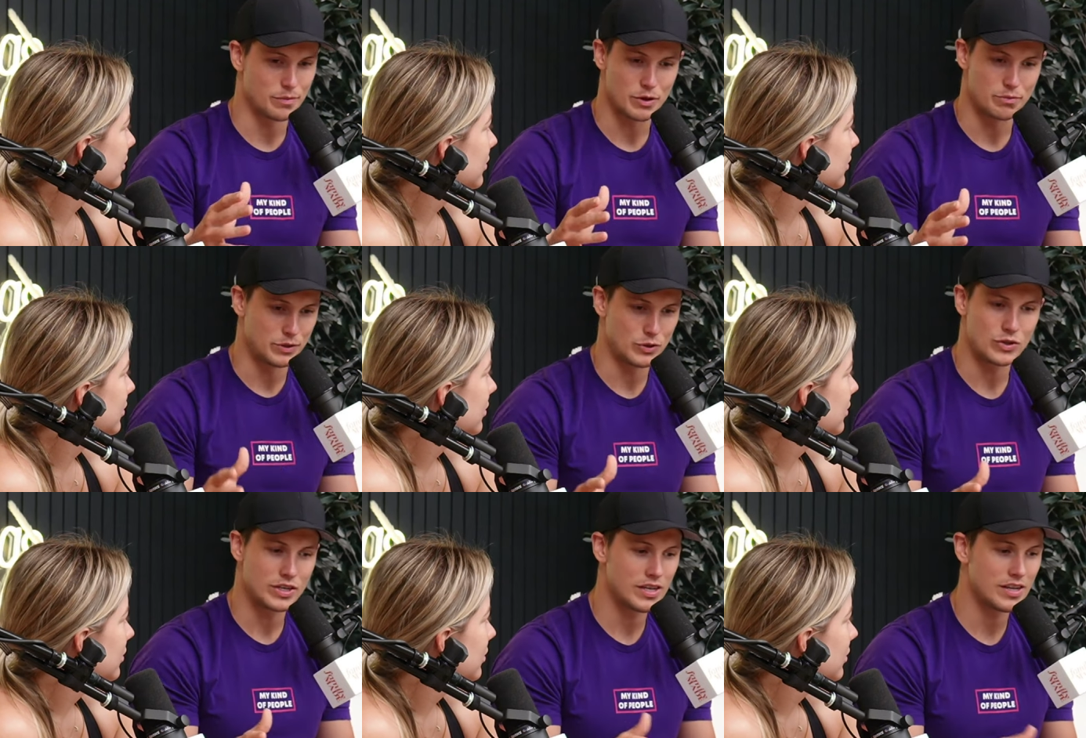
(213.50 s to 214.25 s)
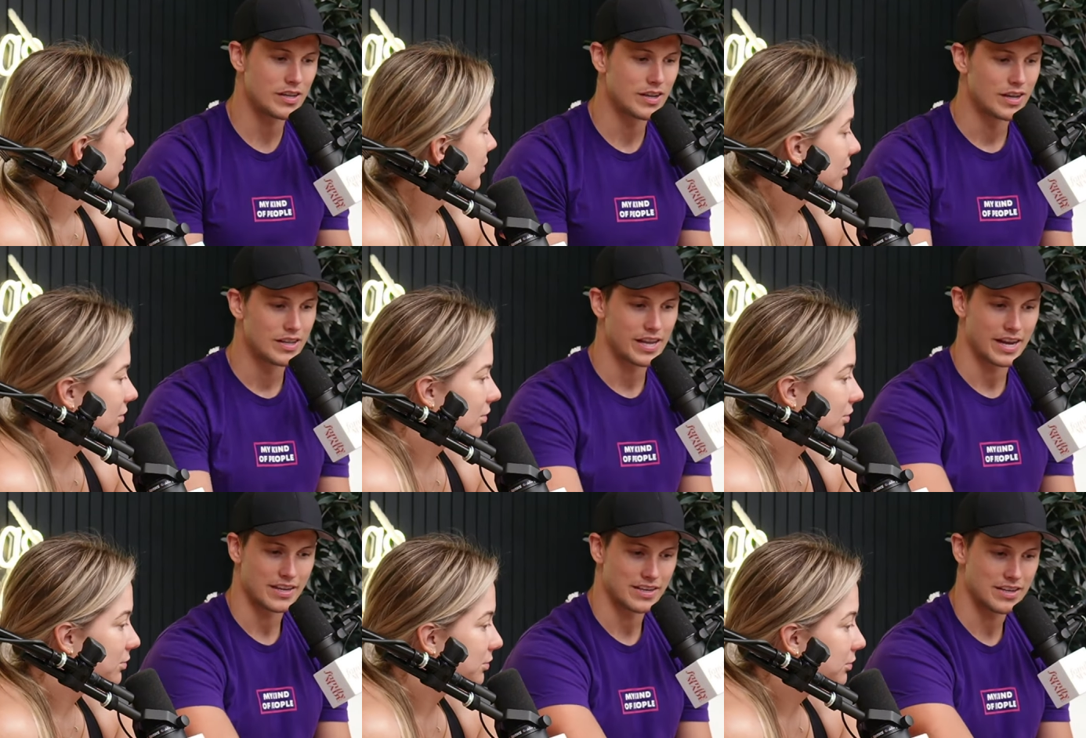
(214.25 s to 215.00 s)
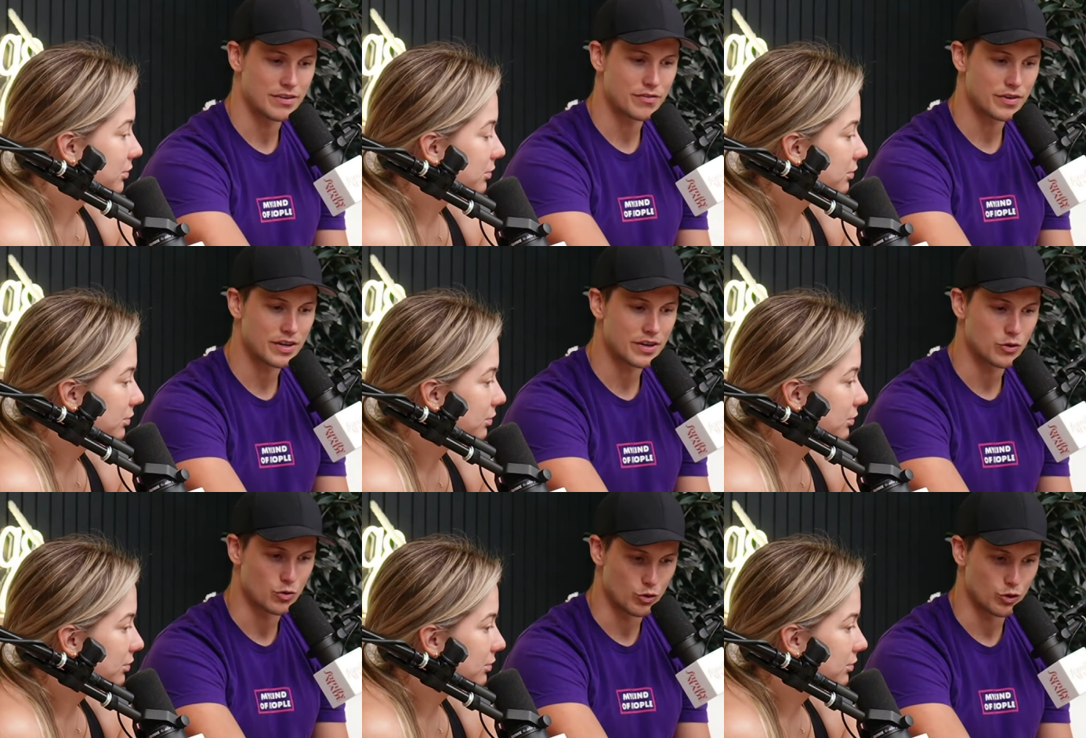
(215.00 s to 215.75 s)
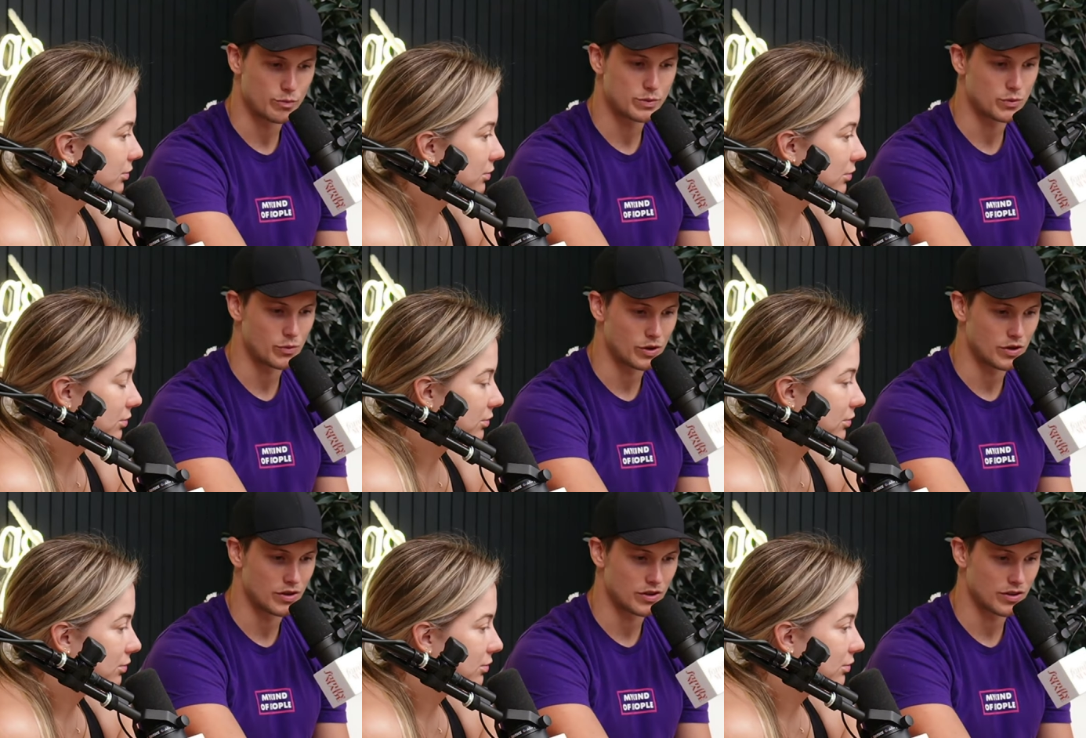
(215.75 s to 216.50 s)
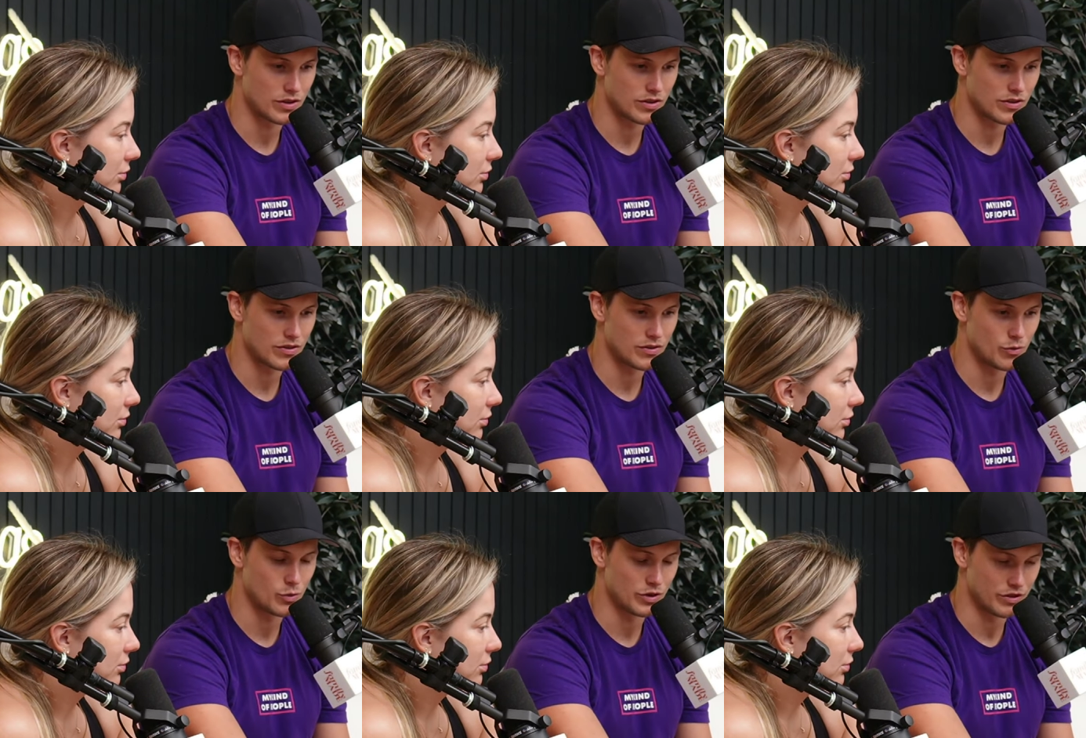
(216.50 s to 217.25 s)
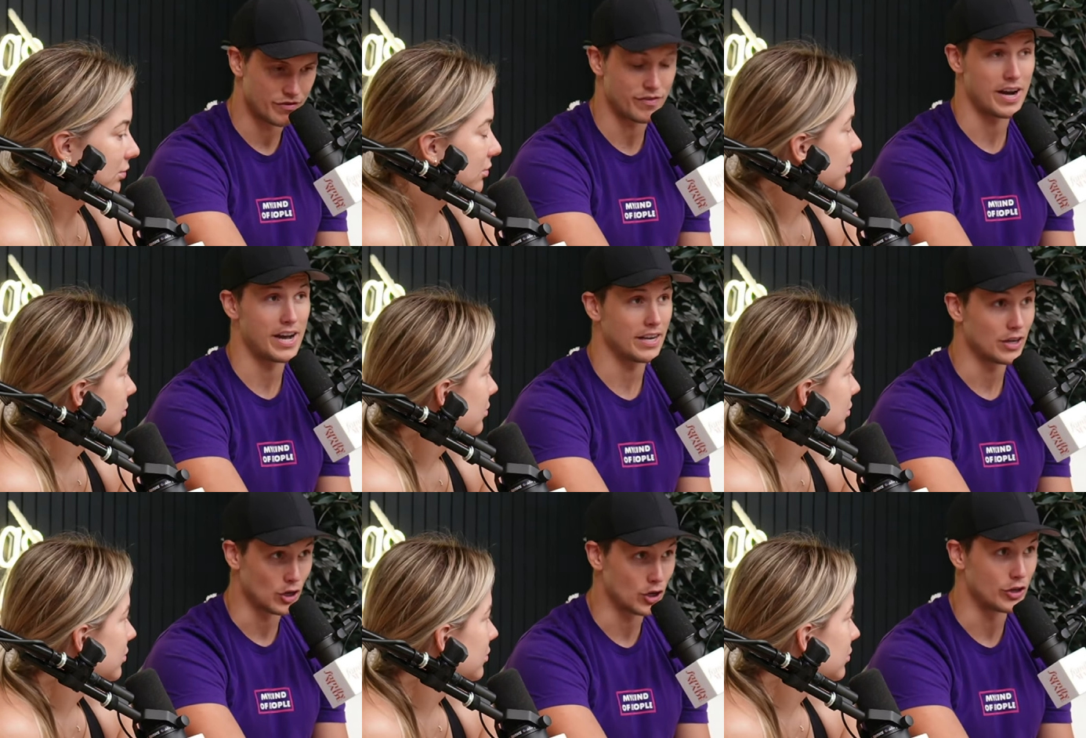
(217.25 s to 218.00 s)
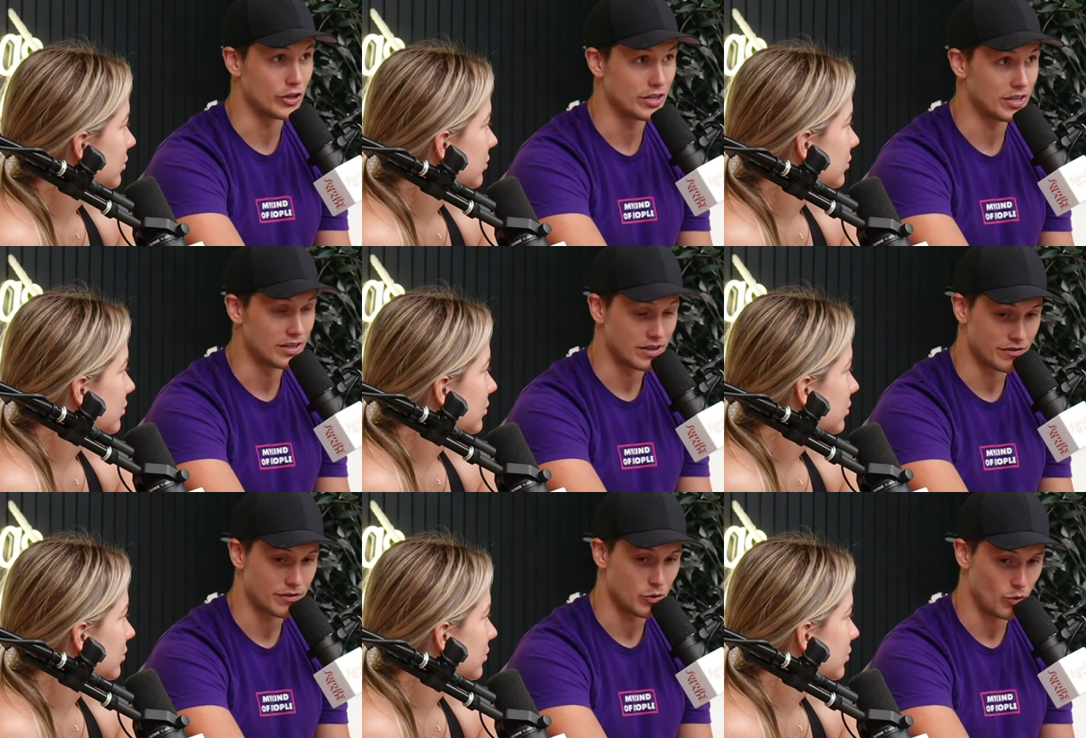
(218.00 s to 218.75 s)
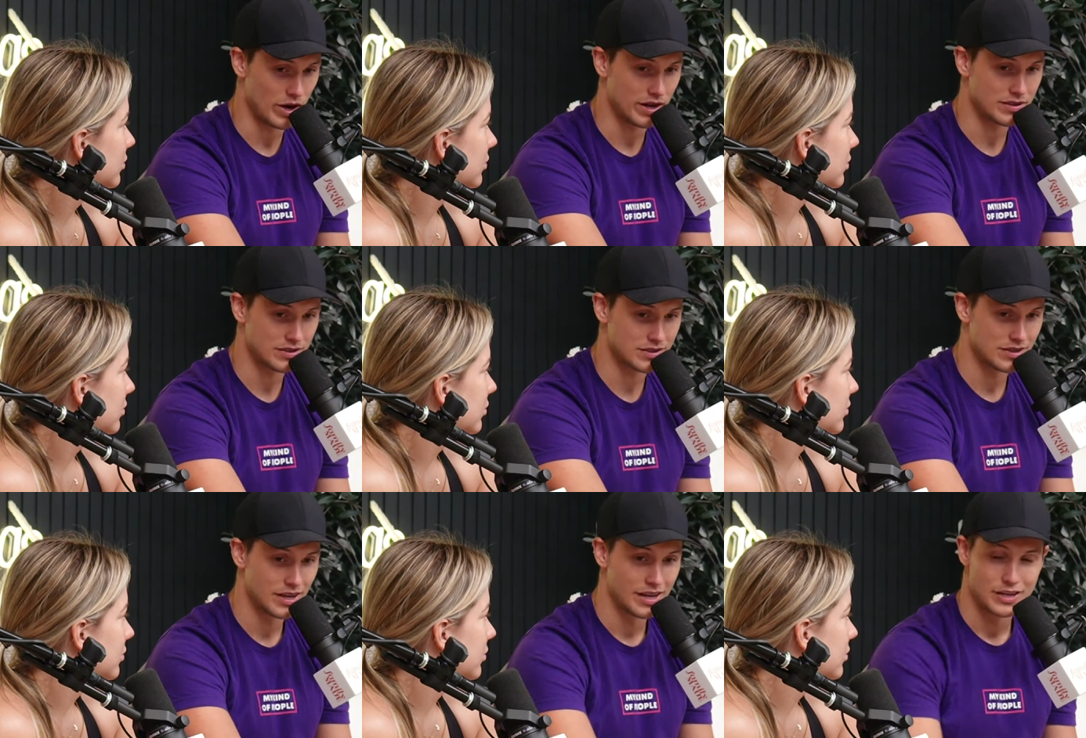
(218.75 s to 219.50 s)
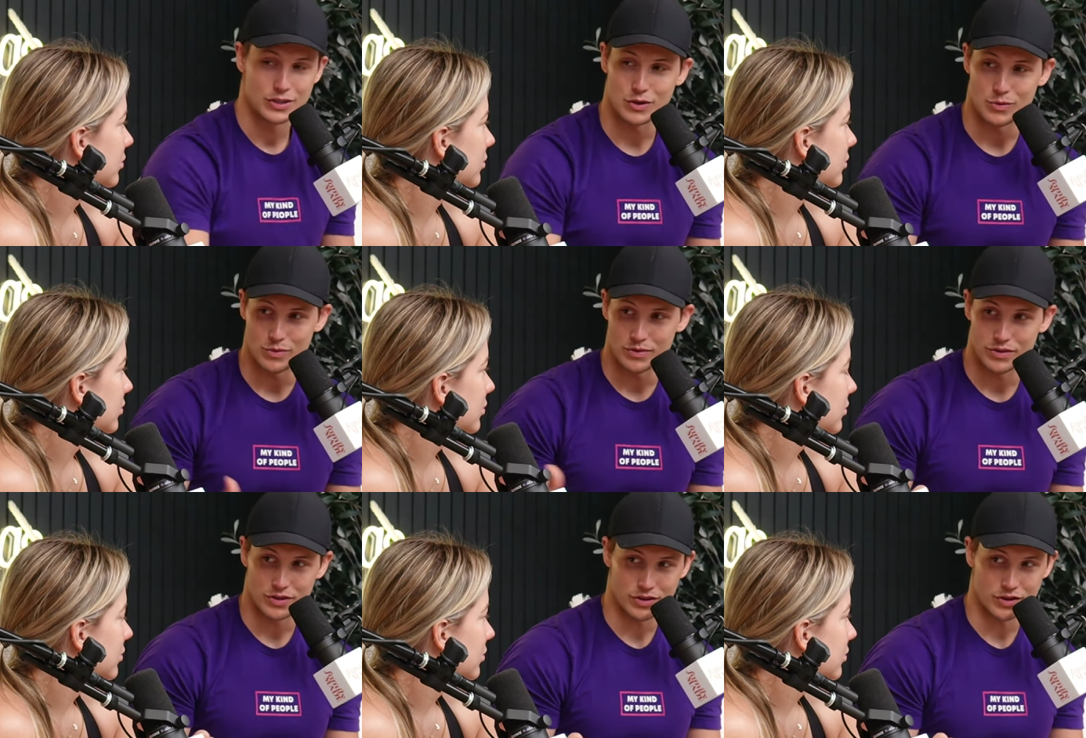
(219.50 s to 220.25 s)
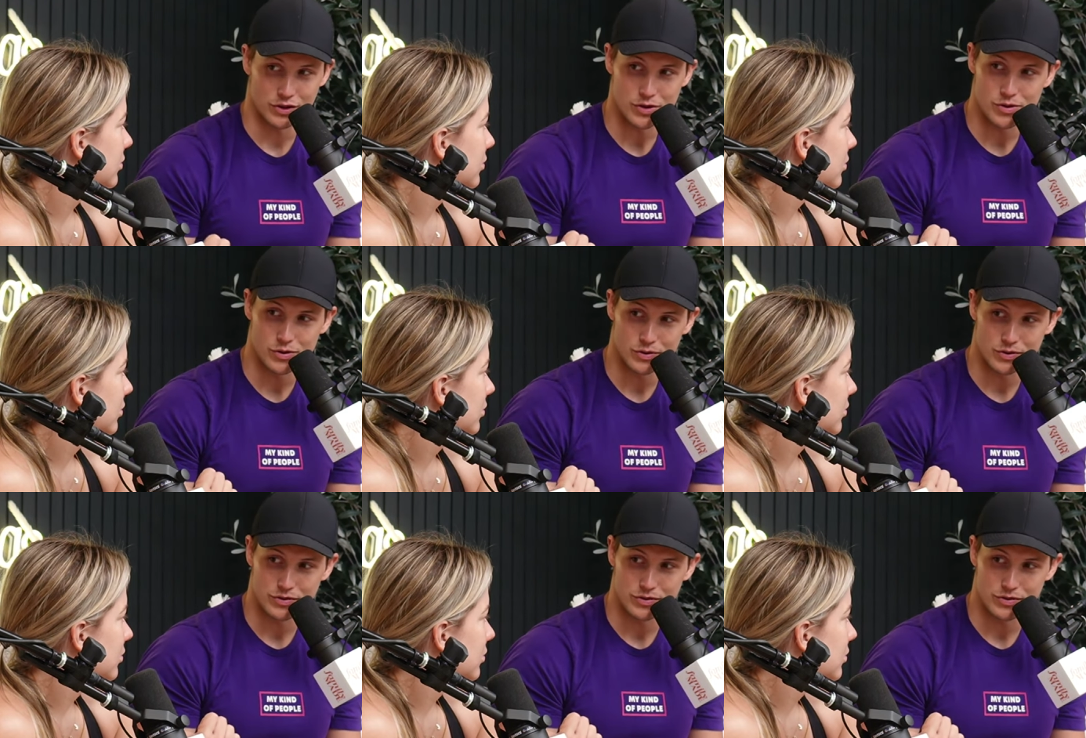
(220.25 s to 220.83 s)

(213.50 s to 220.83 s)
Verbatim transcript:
Speaker 1: community, like different groups will will define good in different ways. So you